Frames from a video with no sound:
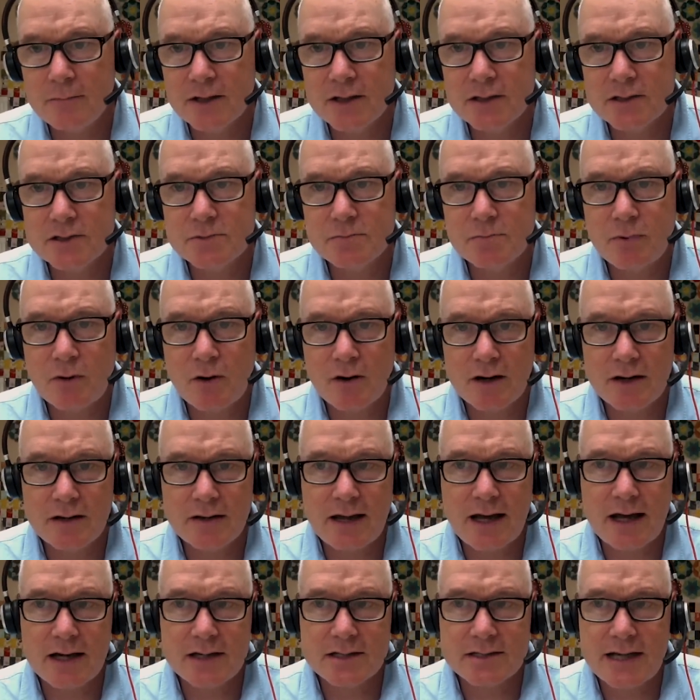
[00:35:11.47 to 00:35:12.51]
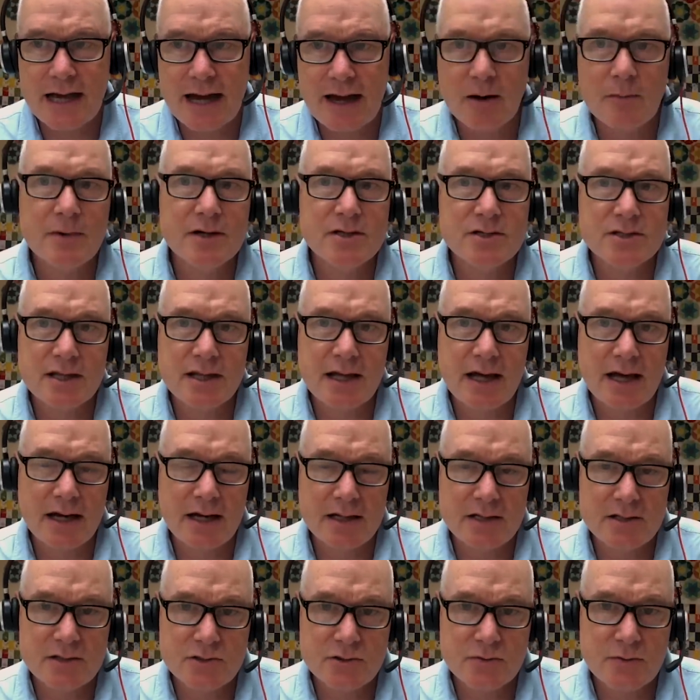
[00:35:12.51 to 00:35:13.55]
because part of that is how much of that
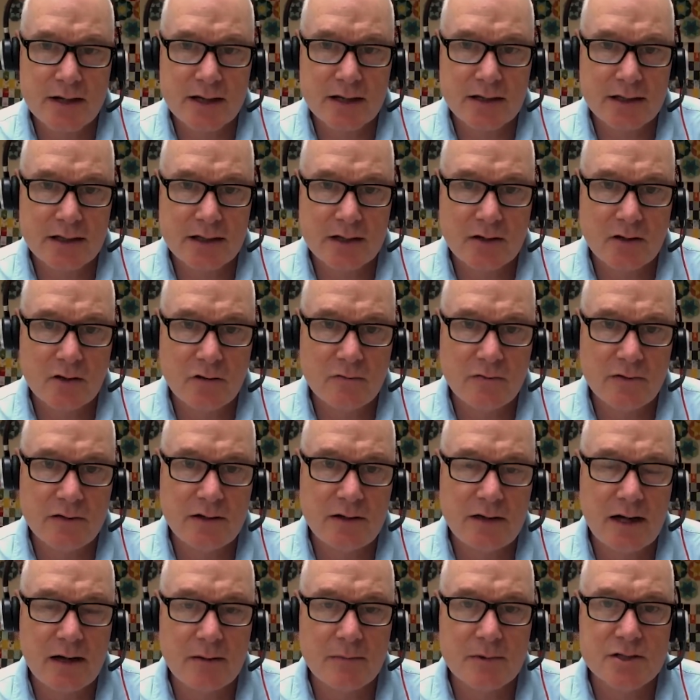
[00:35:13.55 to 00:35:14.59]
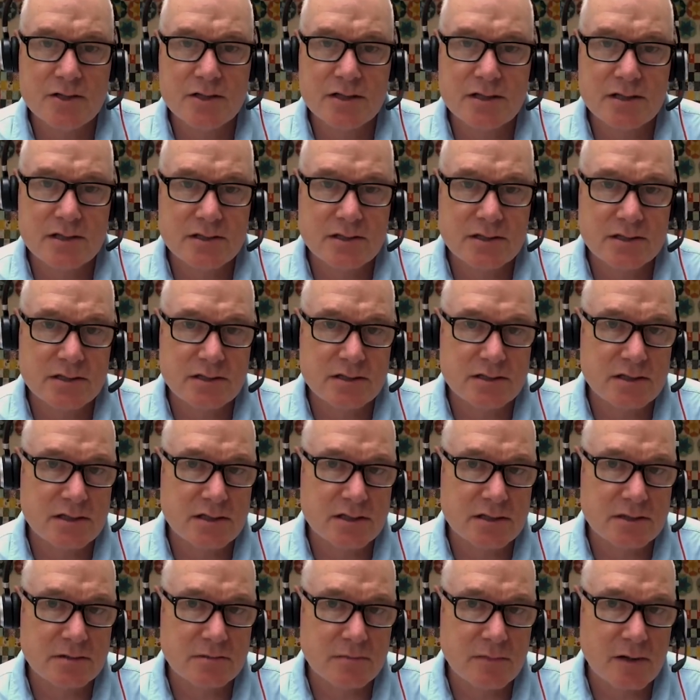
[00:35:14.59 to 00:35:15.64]
is directly COVID, how much of this is
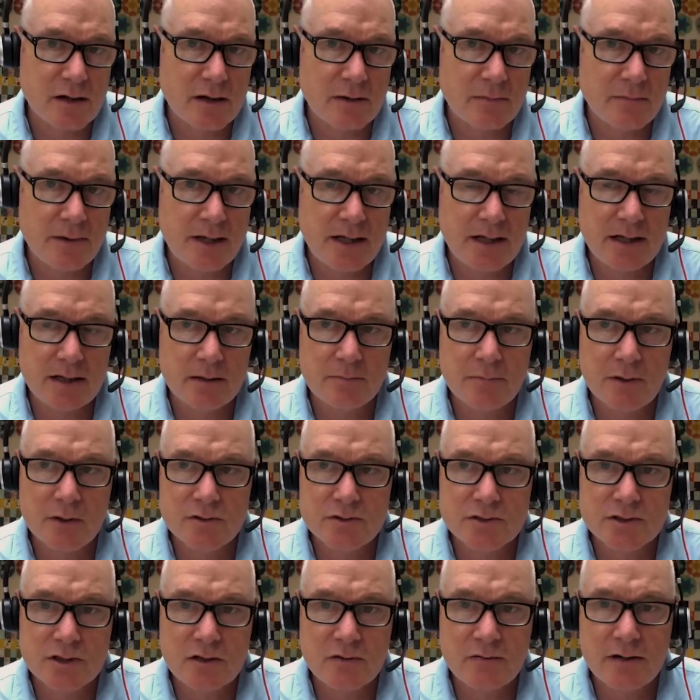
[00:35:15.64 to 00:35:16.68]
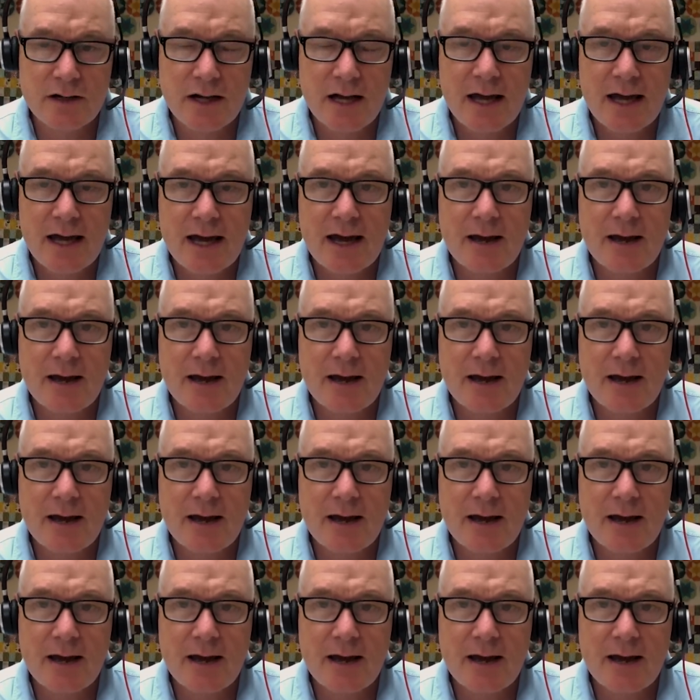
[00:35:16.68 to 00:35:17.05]
this immediate post COVID,